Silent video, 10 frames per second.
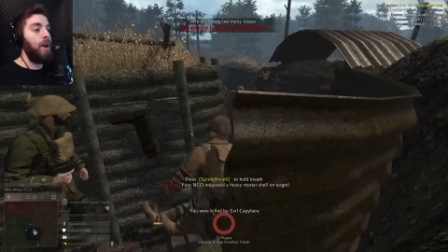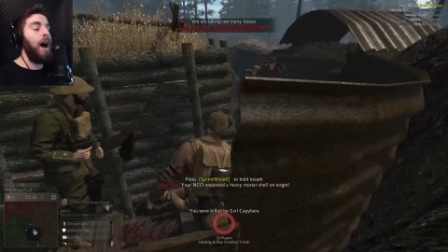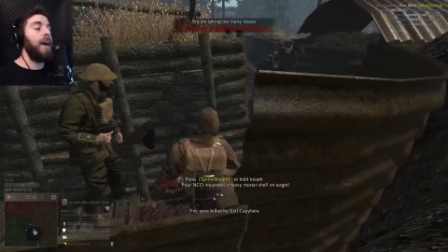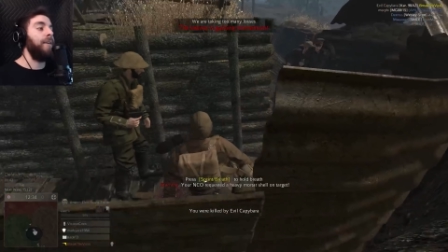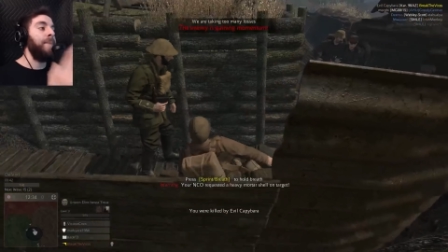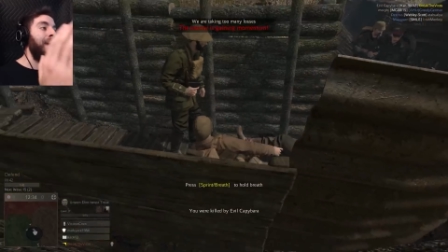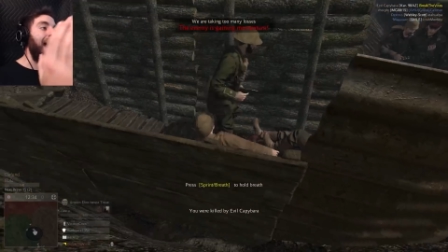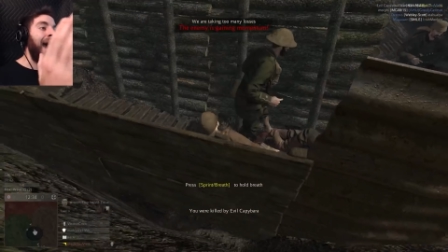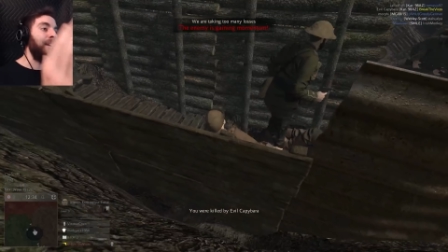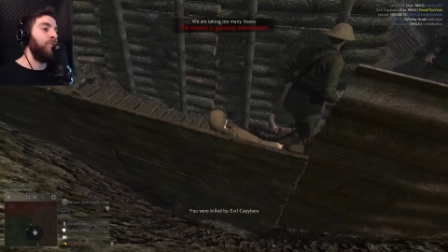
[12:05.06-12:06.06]
I am
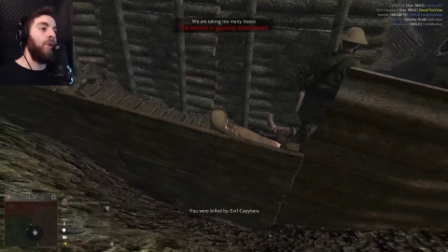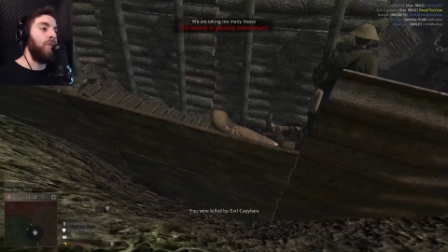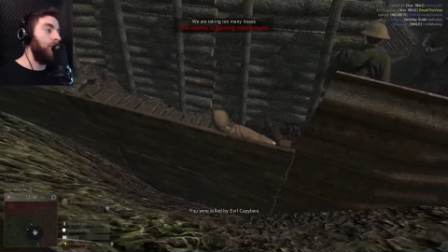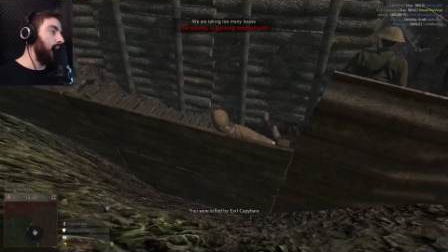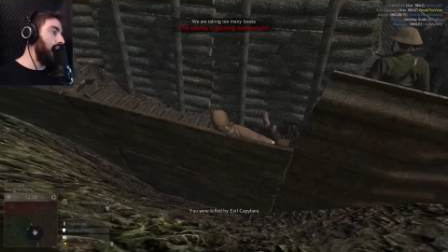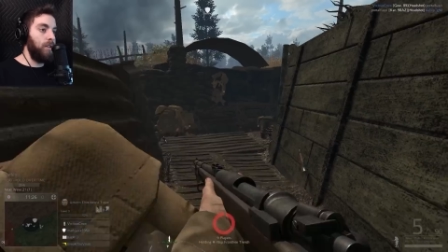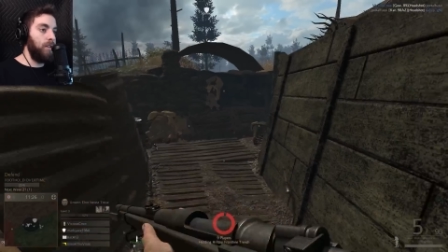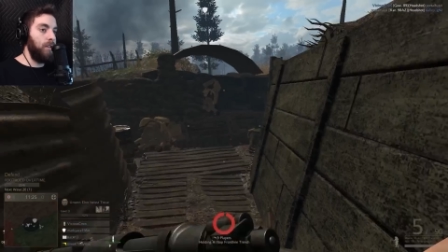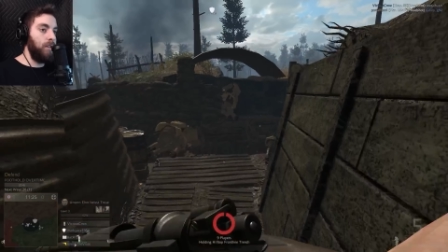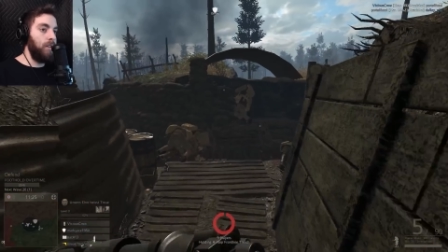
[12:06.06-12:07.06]
asshole.
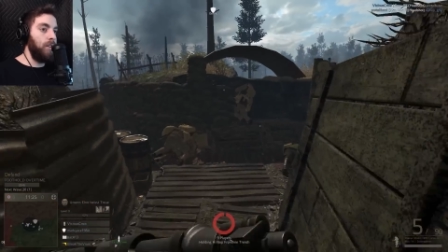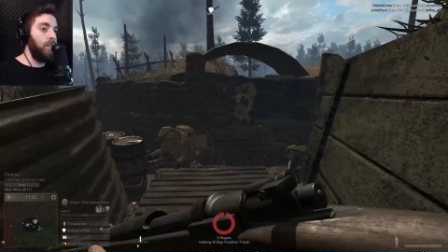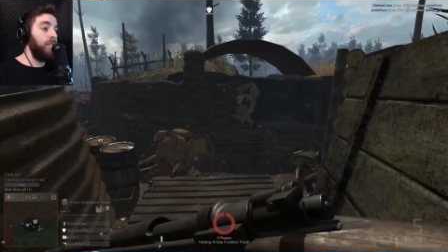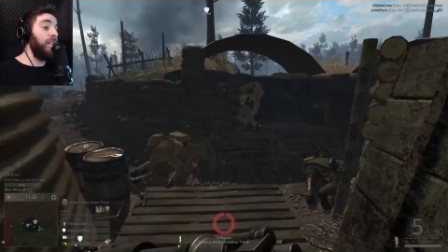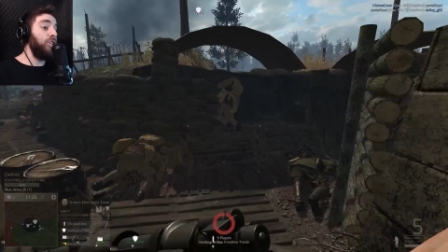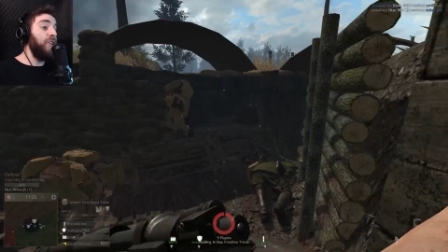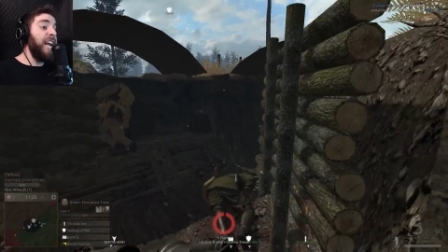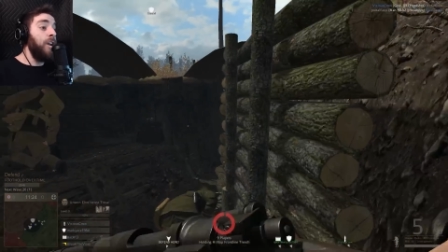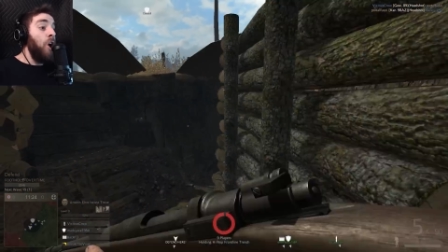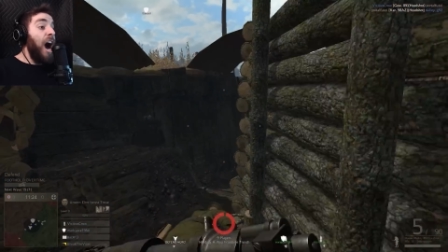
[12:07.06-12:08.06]
That's a
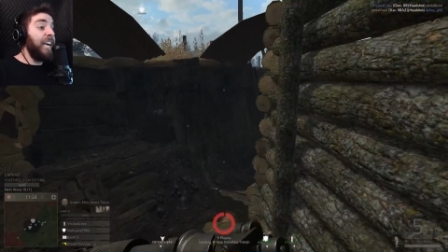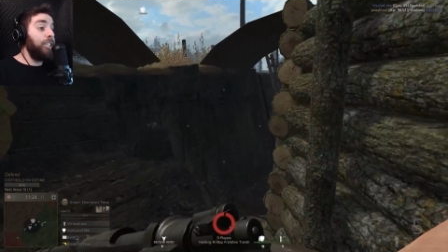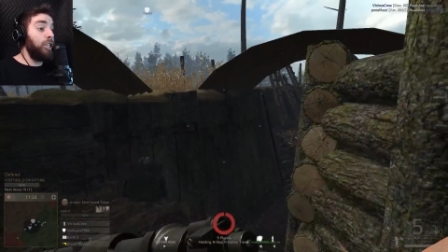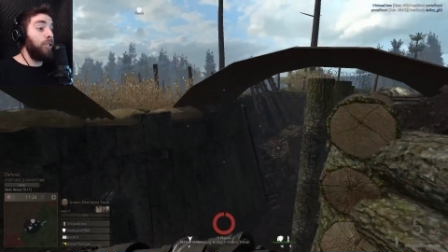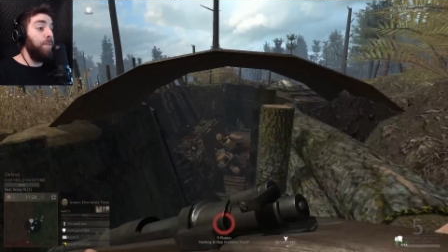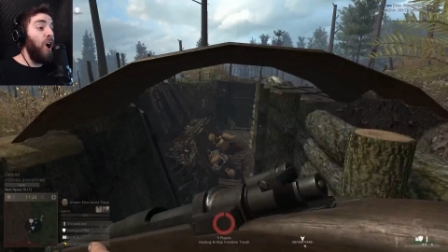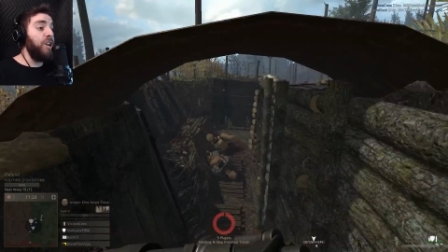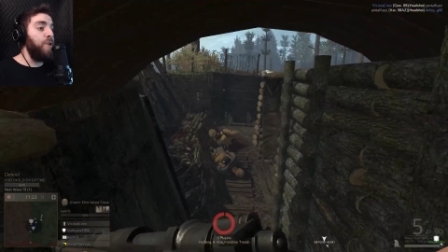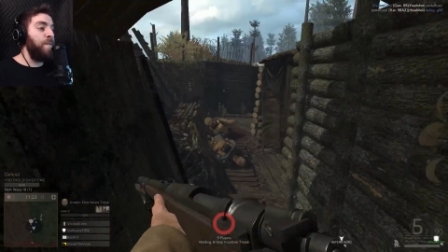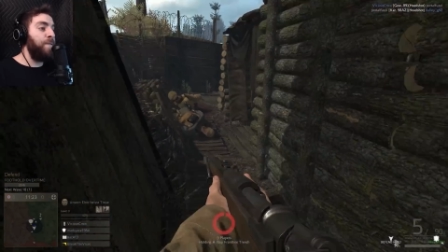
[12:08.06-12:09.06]
grenade! I just spawned, you